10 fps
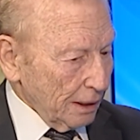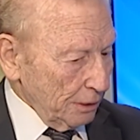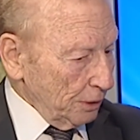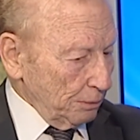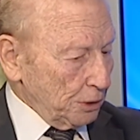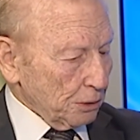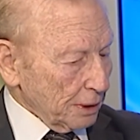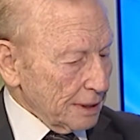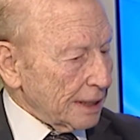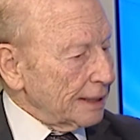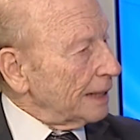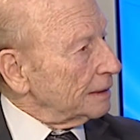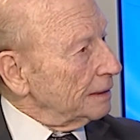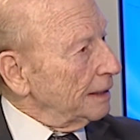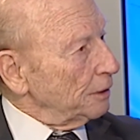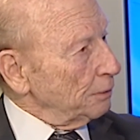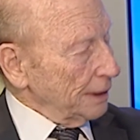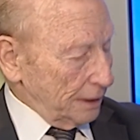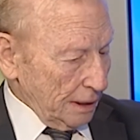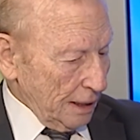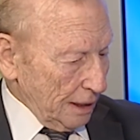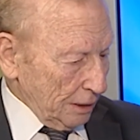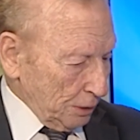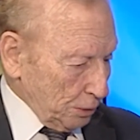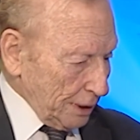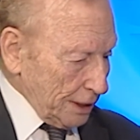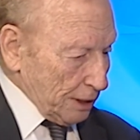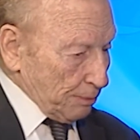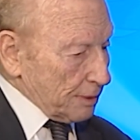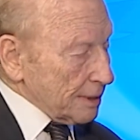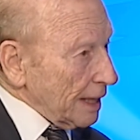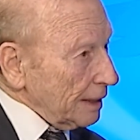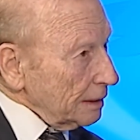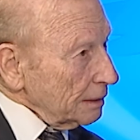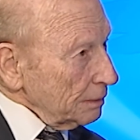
You know, during Sadat, they went to the Egyptian side.